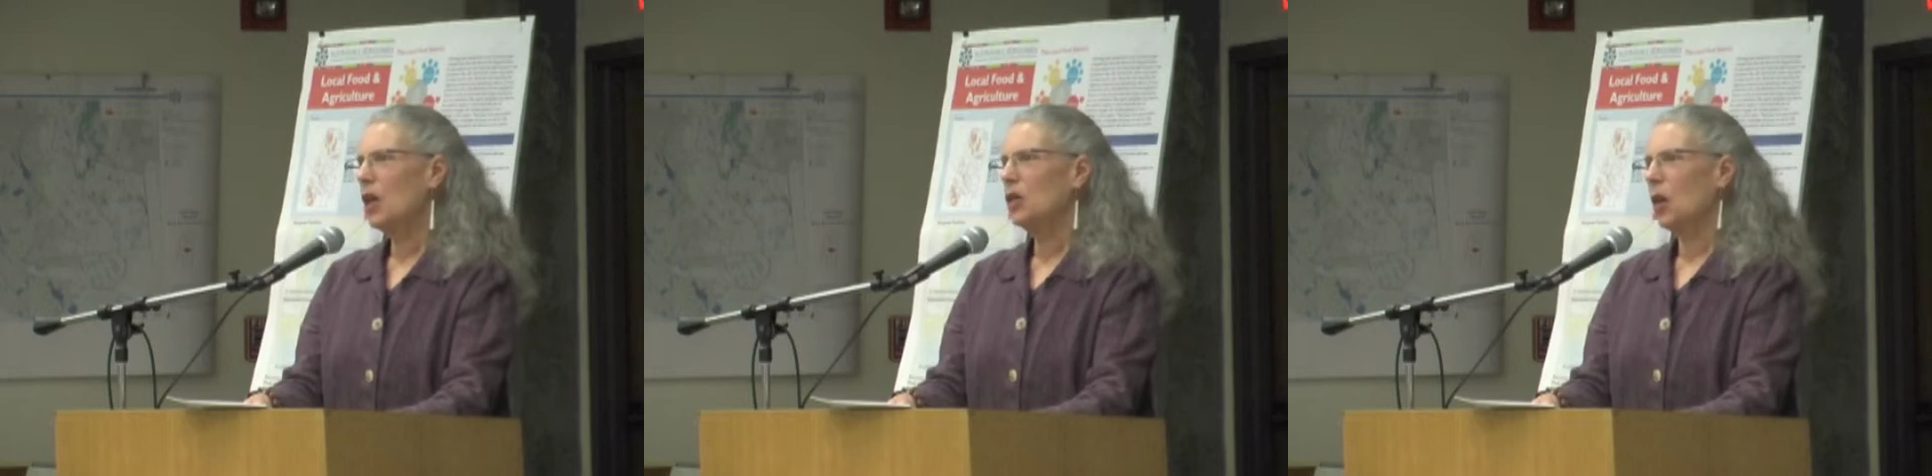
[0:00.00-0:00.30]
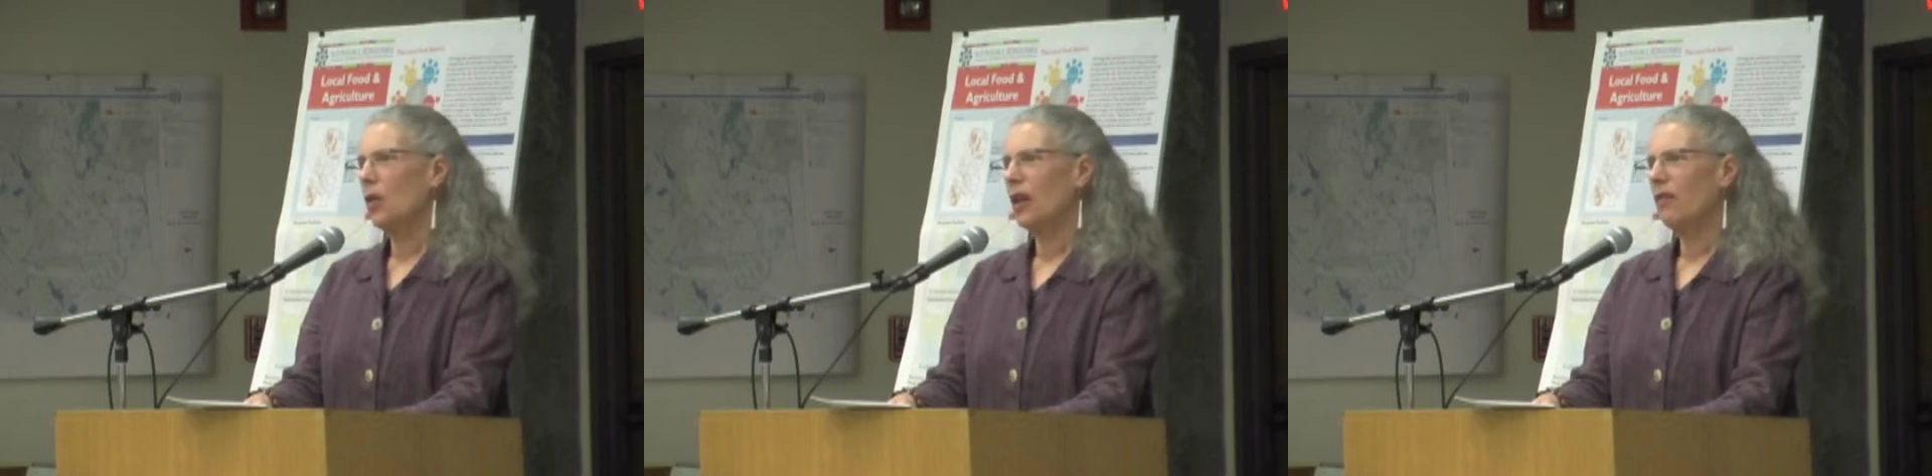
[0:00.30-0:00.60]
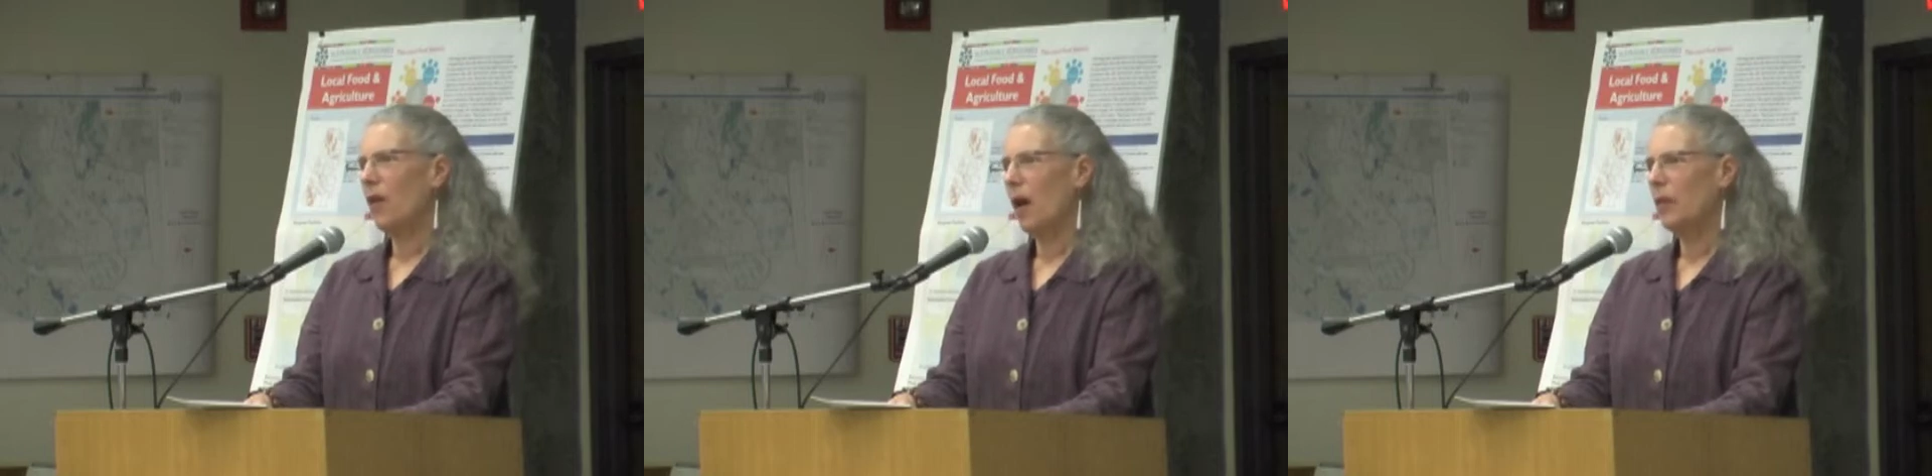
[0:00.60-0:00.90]
so
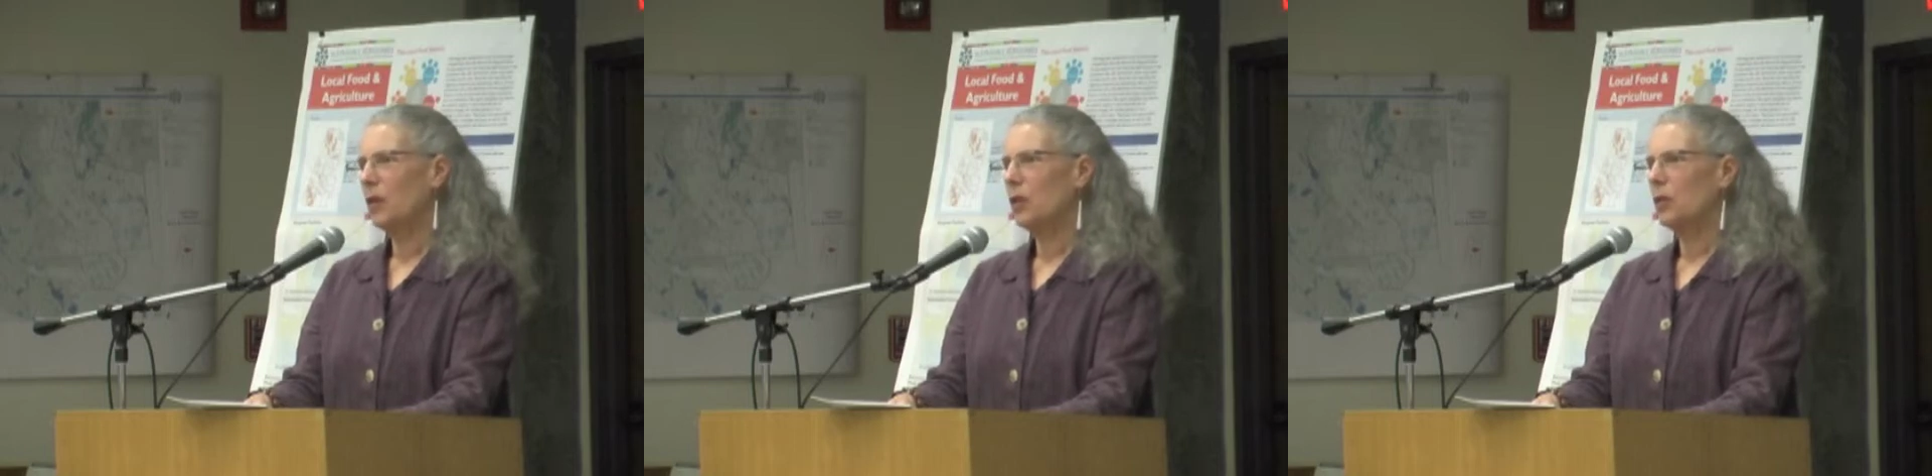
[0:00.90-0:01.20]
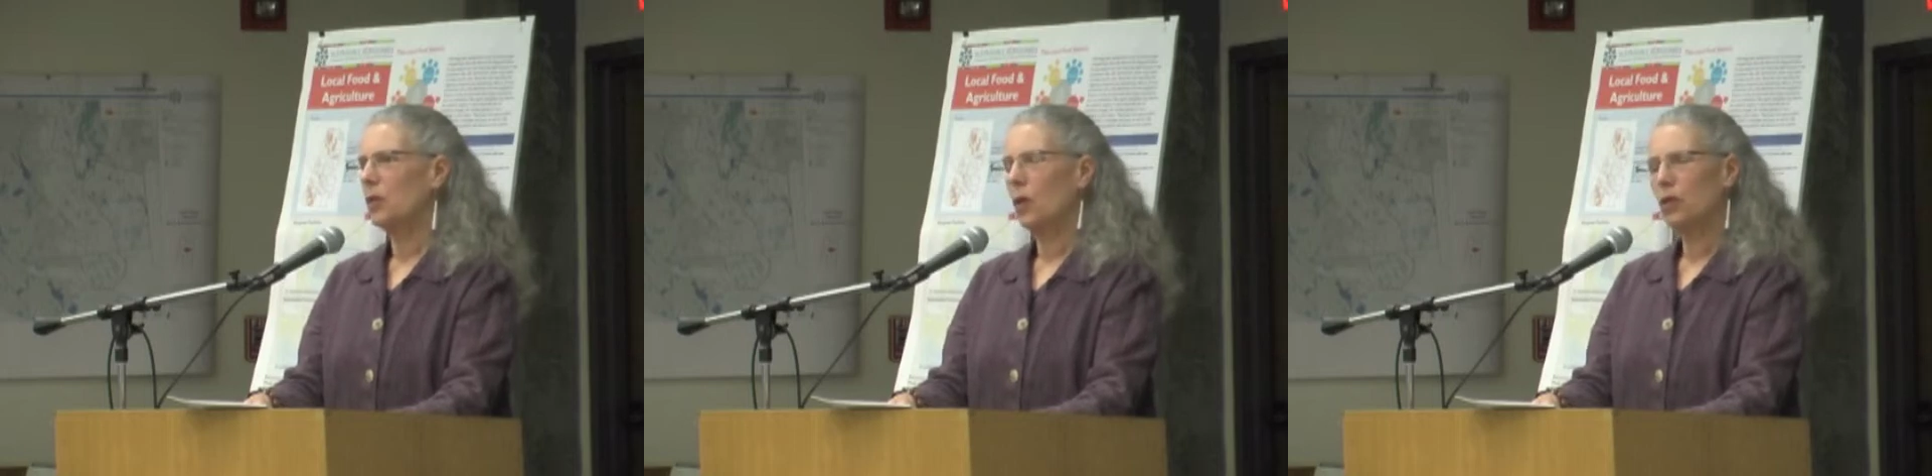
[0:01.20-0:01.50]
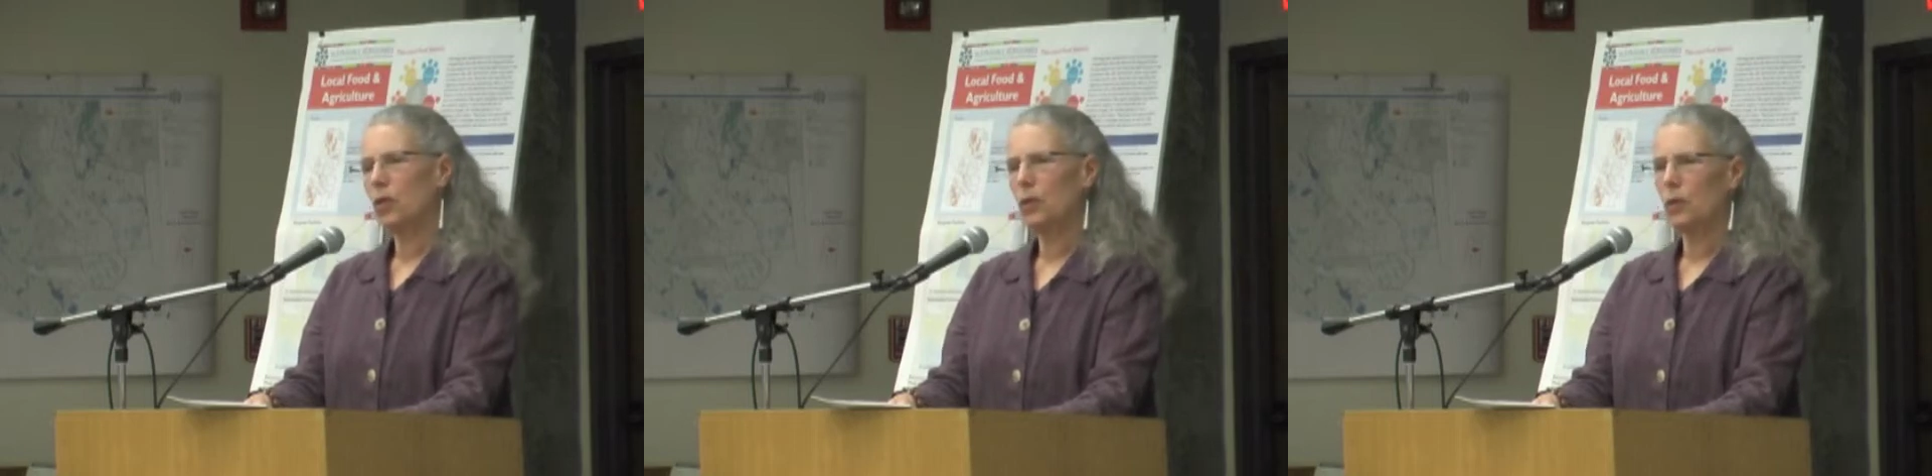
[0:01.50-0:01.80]
that farmers who
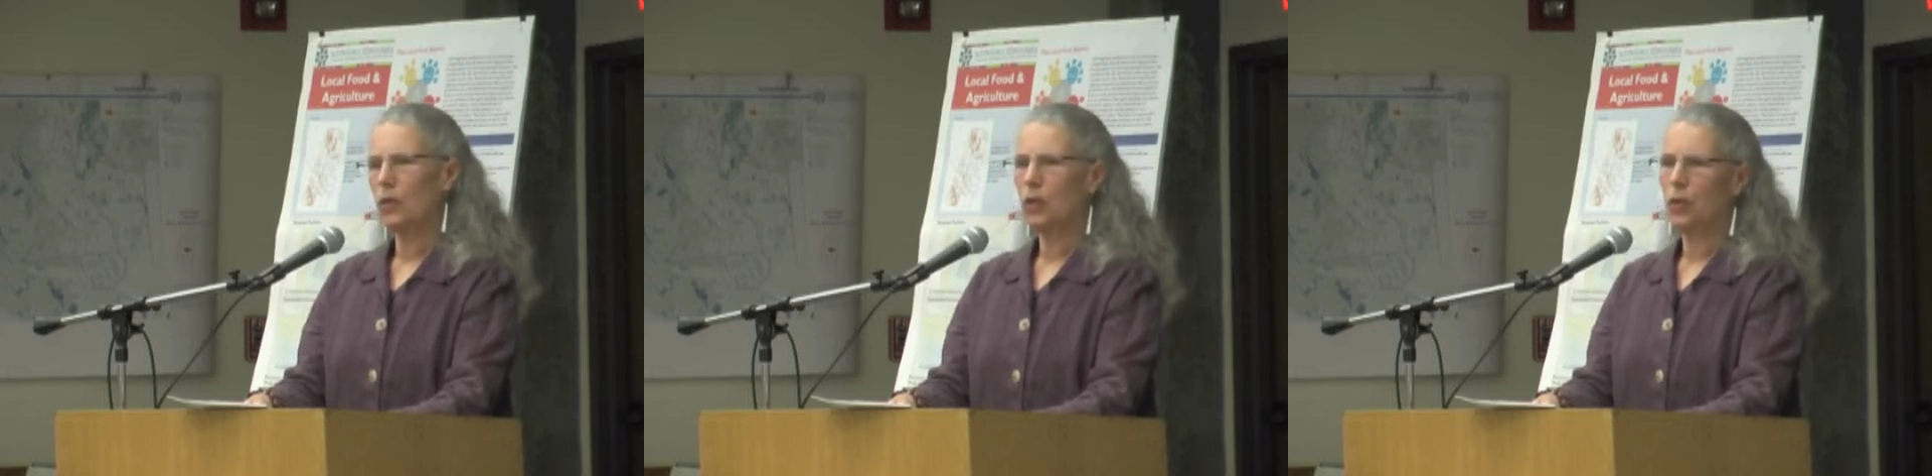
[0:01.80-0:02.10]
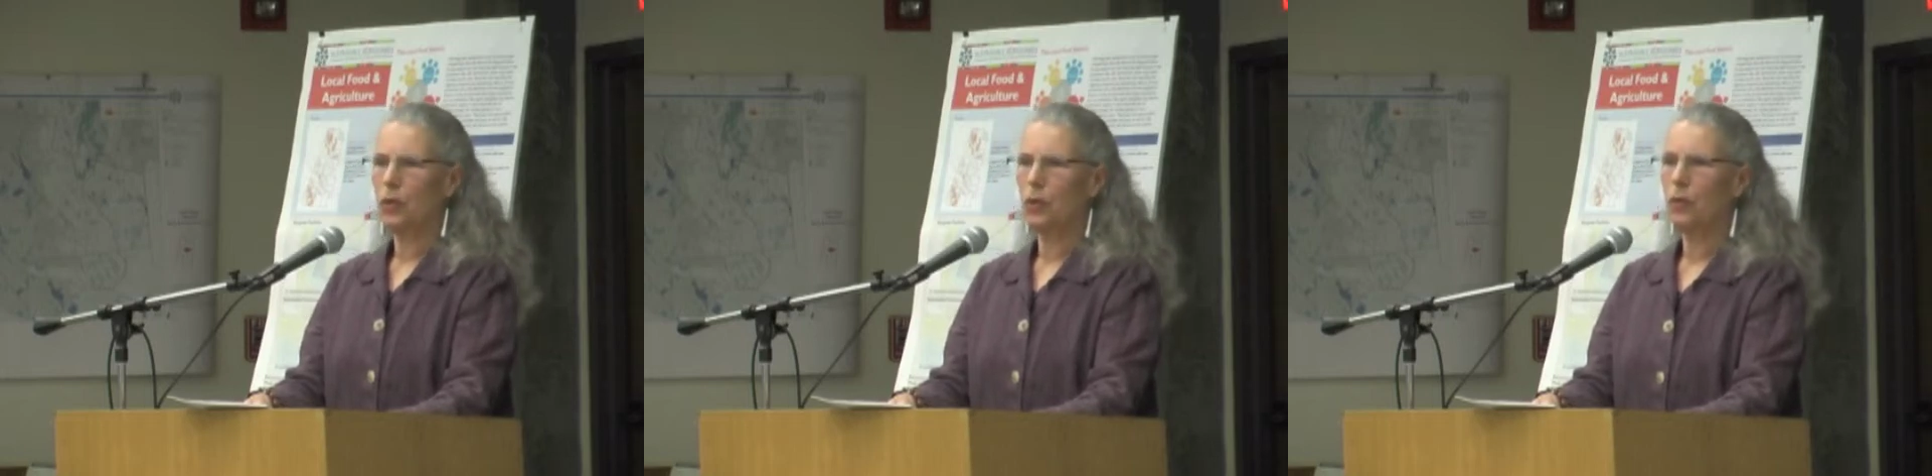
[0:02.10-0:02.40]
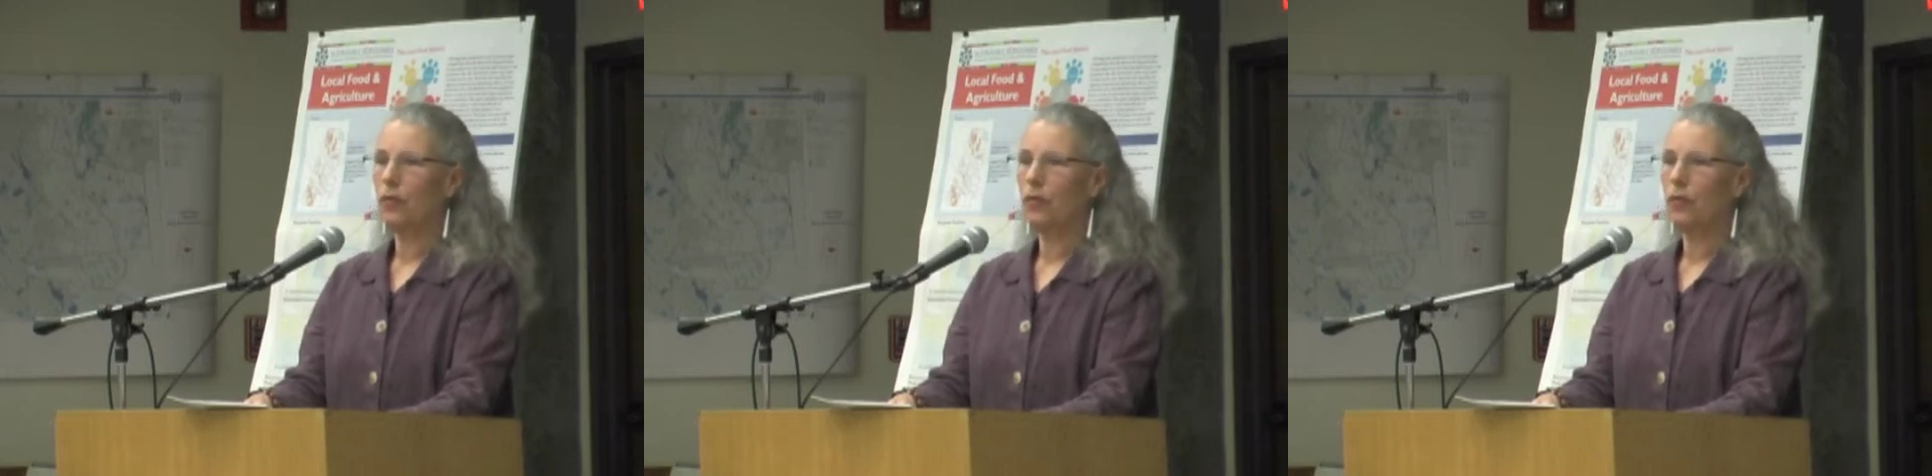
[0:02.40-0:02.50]
don't choose to,